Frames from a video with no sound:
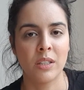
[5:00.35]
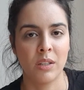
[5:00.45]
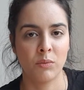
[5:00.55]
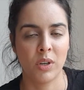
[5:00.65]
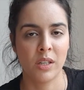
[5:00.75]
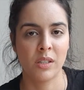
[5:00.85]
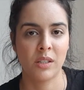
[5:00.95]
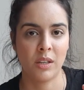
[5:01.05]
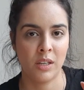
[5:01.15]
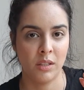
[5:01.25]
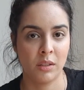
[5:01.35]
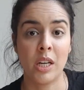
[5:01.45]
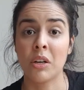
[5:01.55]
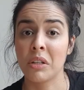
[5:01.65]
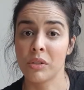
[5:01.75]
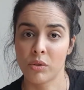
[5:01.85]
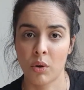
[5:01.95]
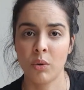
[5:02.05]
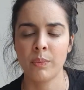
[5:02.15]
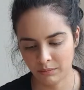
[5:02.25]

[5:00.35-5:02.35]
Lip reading: ones in here in Seoul.